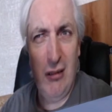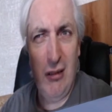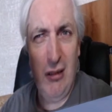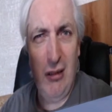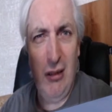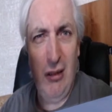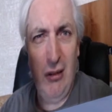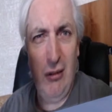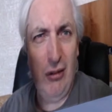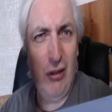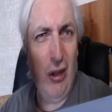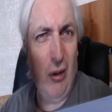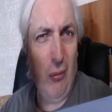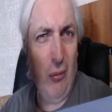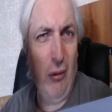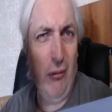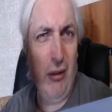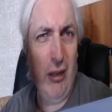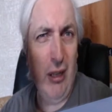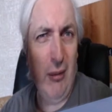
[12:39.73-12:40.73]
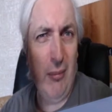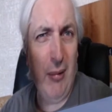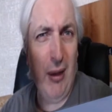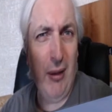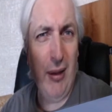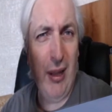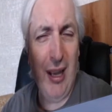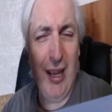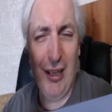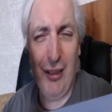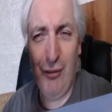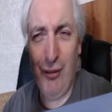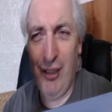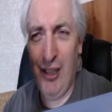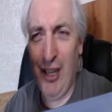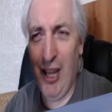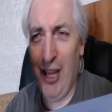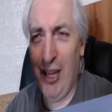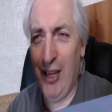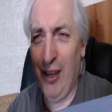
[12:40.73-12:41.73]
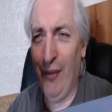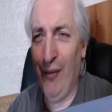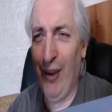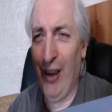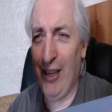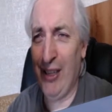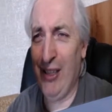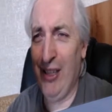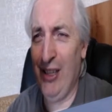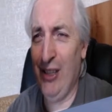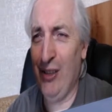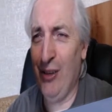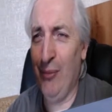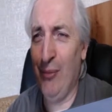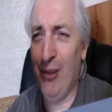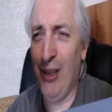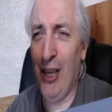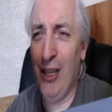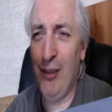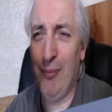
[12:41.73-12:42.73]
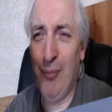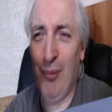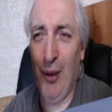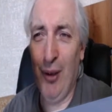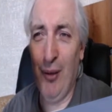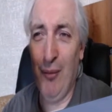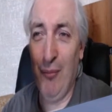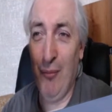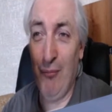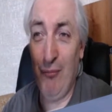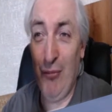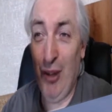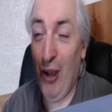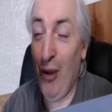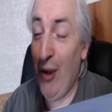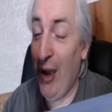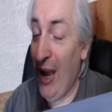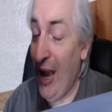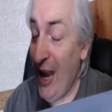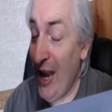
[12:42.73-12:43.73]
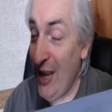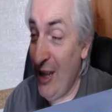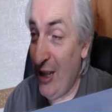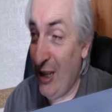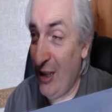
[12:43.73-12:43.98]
You start worrying about that AstraZeneca vaccine sometimes, but, you know, hey,